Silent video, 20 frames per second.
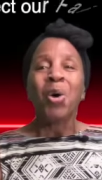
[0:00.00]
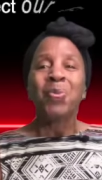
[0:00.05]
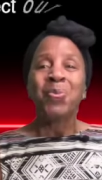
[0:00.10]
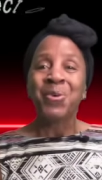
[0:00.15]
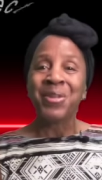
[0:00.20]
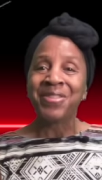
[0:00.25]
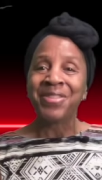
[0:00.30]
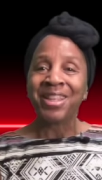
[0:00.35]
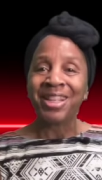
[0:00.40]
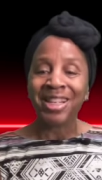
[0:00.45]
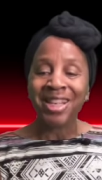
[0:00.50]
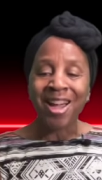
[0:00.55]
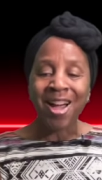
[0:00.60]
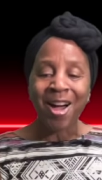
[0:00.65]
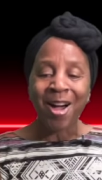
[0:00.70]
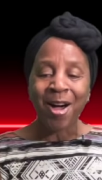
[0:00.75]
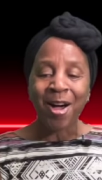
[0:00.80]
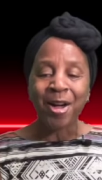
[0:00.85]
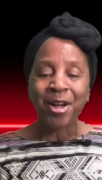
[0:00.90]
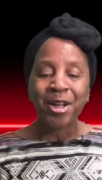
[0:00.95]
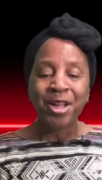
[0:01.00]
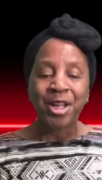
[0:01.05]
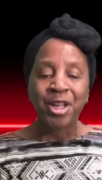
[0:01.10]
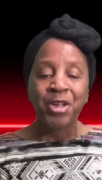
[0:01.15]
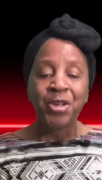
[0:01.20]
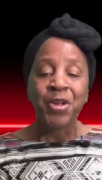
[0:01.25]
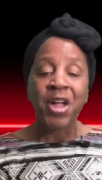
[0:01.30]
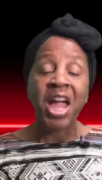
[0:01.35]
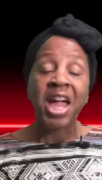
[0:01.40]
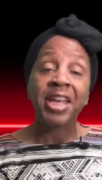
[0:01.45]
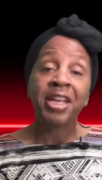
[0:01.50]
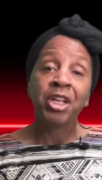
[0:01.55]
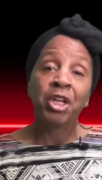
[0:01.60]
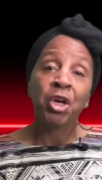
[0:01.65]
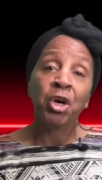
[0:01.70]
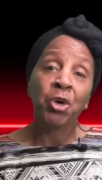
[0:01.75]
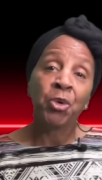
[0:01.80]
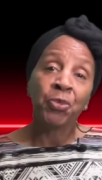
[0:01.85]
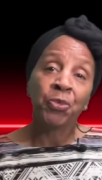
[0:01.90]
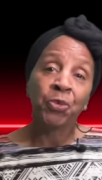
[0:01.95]
With the law, you had to
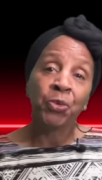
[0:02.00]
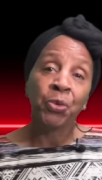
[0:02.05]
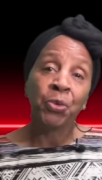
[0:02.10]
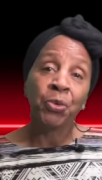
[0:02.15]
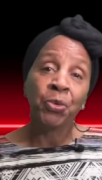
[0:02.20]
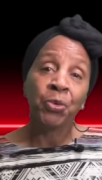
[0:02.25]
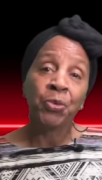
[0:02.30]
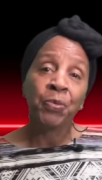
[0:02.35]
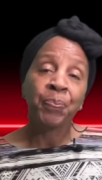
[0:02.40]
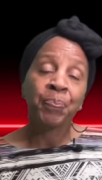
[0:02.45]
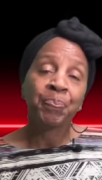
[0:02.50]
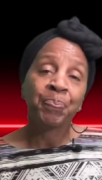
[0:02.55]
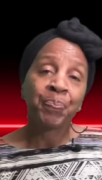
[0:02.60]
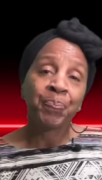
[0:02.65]
go through